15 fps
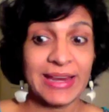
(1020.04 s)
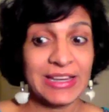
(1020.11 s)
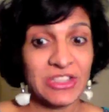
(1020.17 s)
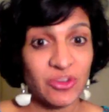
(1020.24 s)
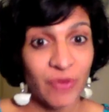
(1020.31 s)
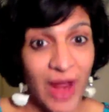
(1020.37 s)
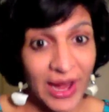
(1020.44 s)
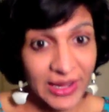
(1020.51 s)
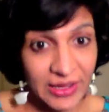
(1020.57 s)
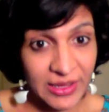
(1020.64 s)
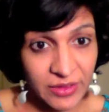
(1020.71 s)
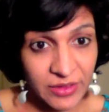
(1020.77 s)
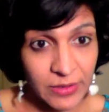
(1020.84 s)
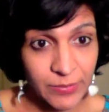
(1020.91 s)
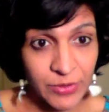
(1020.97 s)
can interact
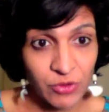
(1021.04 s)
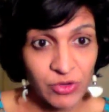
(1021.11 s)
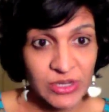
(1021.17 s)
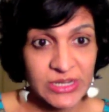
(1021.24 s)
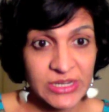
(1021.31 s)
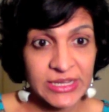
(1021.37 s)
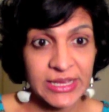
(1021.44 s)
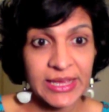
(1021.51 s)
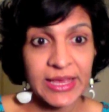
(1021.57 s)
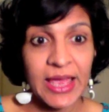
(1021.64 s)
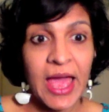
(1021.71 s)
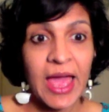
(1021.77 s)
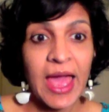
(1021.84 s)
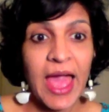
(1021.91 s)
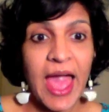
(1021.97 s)
as a community,